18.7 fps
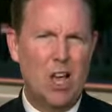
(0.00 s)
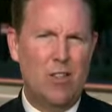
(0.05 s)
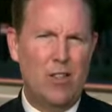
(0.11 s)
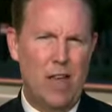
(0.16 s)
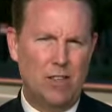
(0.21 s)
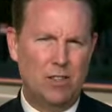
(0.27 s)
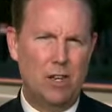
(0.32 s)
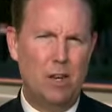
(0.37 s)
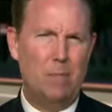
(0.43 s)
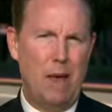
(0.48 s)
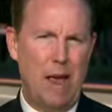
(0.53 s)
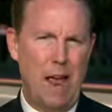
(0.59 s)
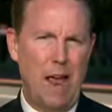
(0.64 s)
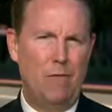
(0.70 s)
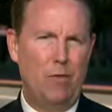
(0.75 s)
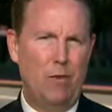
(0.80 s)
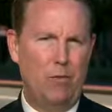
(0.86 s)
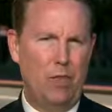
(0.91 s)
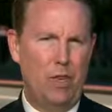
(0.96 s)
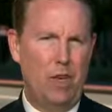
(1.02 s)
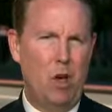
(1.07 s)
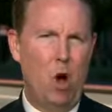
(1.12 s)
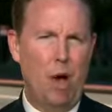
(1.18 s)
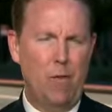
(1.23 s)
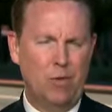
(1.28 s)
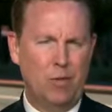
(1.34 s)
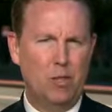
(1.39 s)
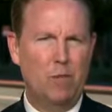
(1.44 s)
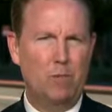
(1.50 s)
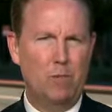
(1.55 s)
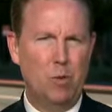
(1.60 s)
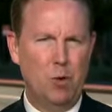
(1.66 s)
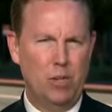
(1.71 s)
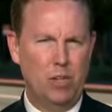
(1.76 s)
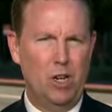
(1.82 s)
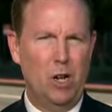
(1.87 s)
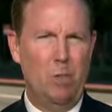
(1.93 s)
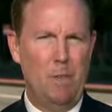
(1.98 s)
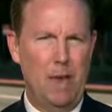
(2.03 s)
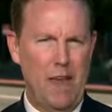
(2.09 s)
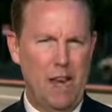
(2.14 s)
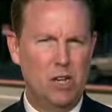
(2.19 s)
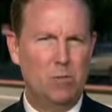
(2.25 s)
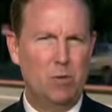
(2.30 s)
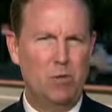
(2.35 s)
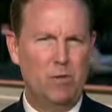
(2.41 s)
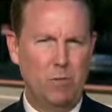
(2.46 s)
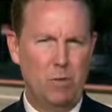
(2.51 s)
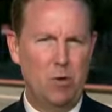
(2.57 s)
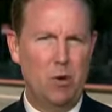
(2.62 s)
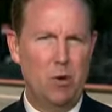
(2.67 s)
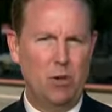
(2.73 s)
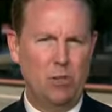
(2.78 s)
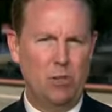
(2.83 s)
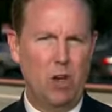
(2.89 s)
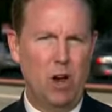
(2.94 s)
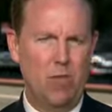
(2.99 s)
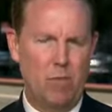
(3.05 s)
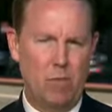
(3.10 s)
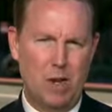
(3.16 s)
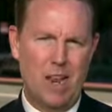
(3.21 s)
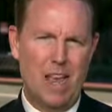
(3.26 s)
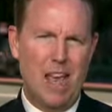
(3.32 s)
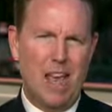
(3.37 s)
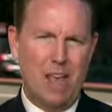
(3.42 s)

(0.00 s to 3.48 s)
That's on behalf of the Office of Personnel Management from the U.S. government.